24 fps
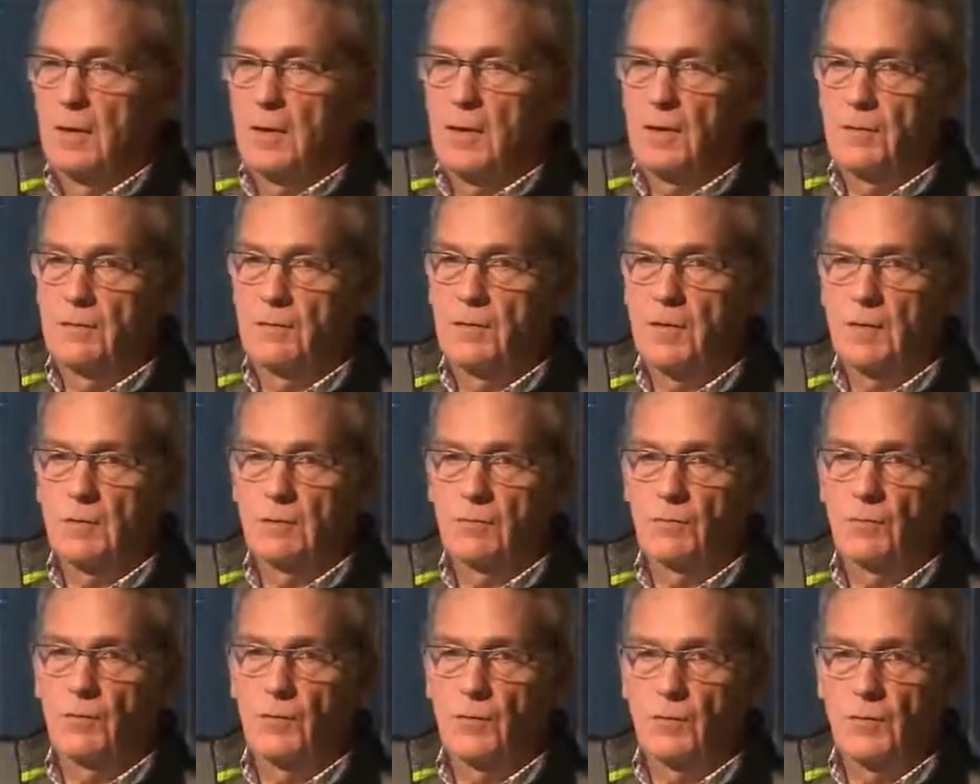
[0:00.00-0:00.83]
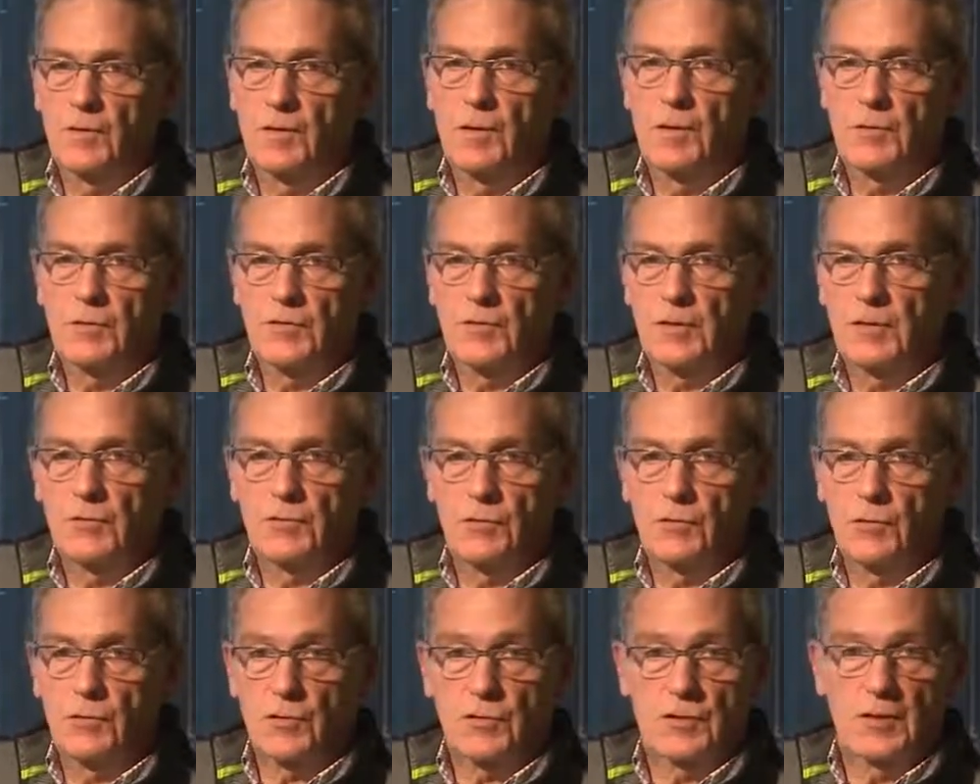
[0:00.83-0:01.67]
In the, with those
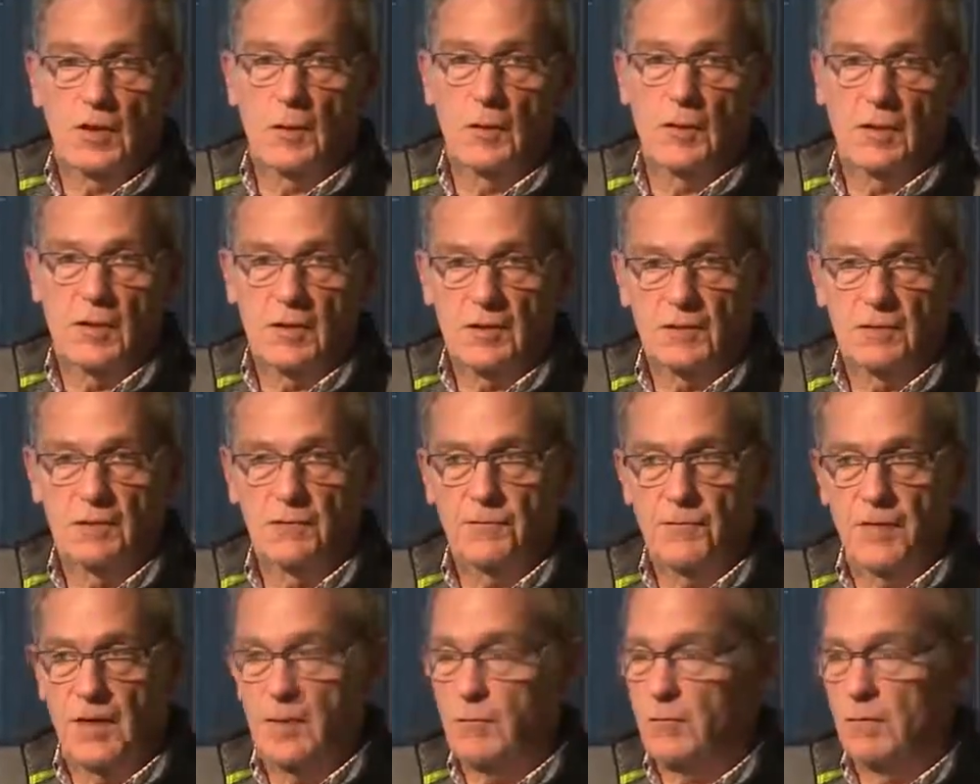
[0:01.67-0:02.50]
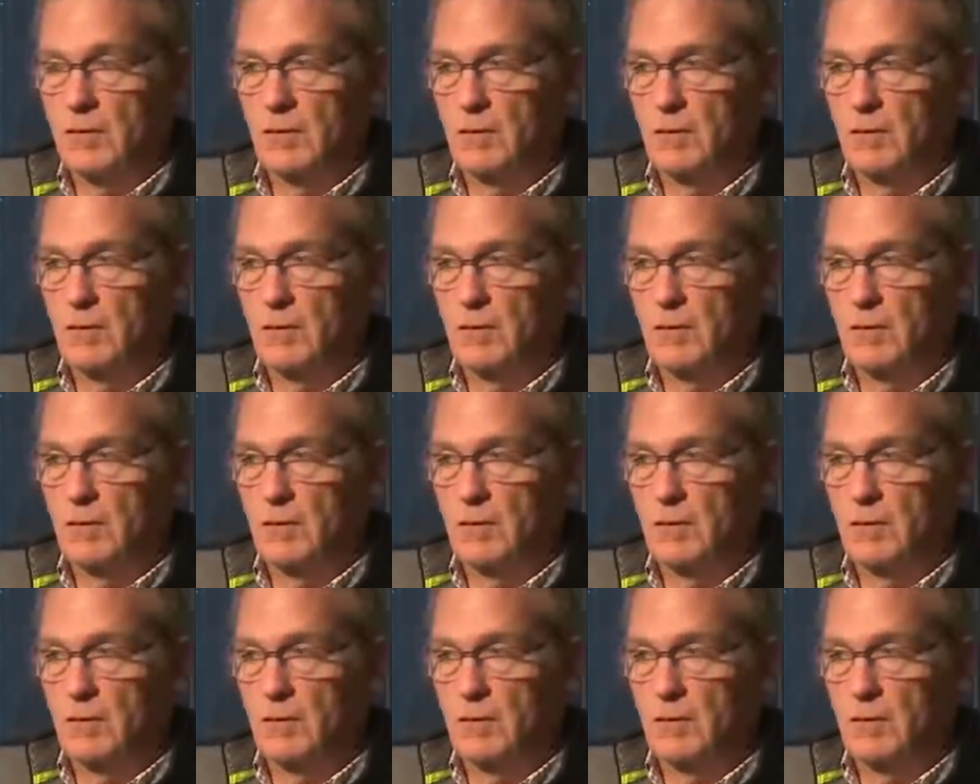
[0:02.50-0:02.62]
things, you just go and ask the farmer,